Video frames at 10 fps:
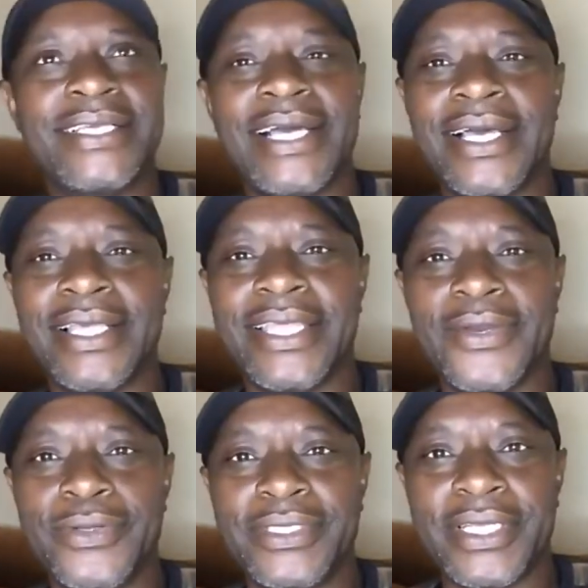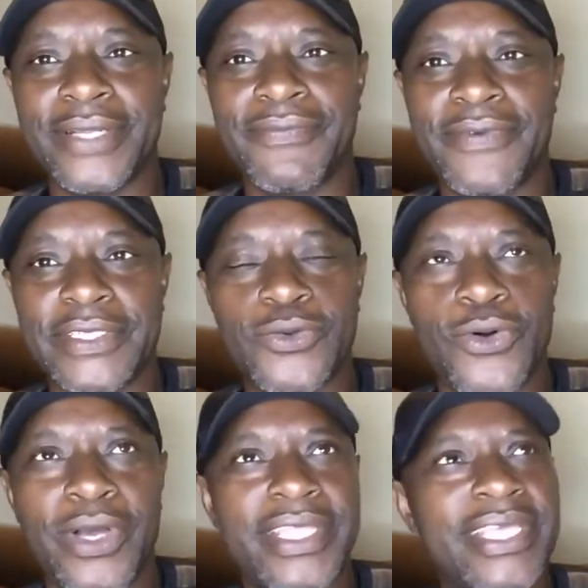I think they considered the
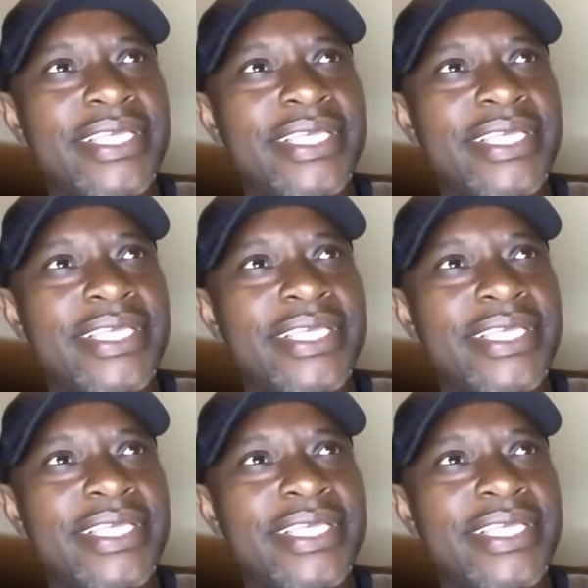first goal.